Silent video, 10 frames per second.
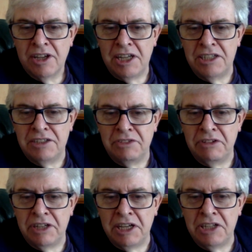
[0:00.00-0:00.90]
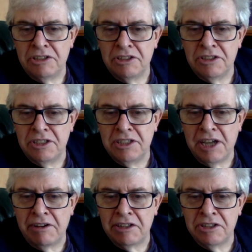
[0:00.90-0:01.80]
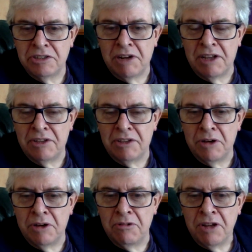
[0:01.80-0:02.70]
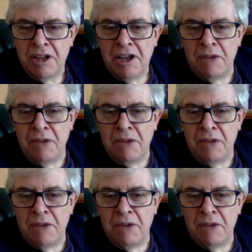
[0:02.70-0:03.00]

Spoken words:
interviewing interesting characters around the world,